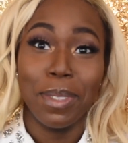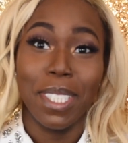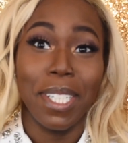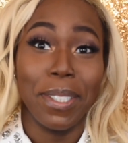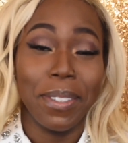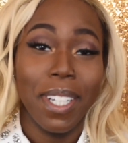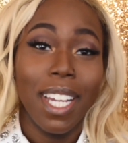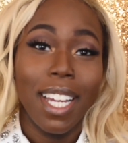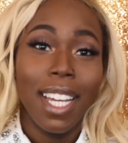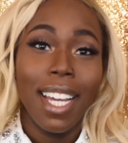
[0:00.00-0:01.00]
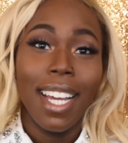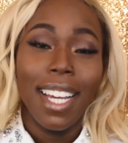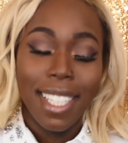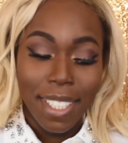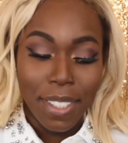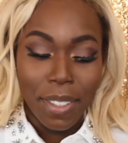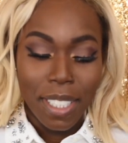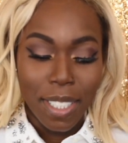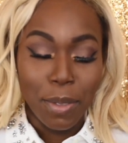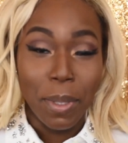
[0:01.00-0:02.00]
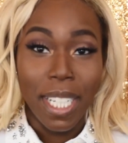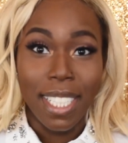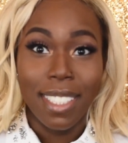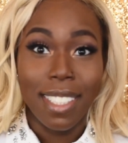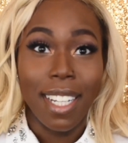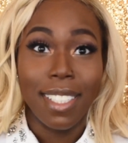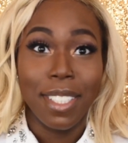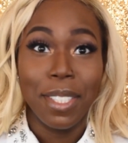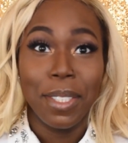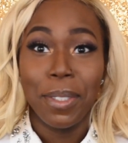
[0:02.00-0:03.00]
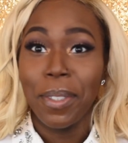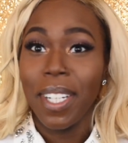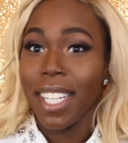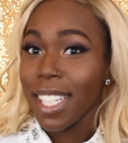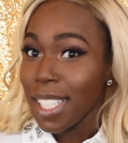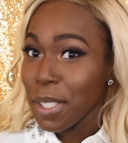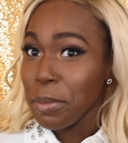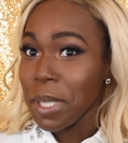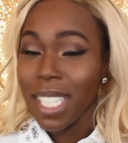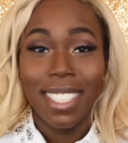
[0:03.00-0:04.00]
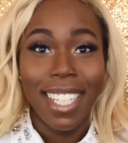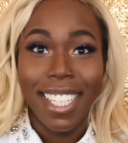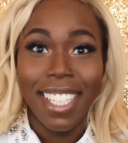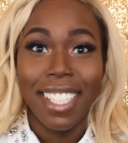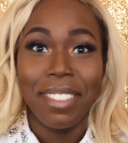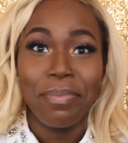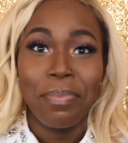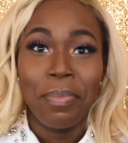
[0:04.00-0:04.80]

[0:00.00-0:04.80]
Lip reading: So, you know, this is what I decided to do, and I hope you guys like it.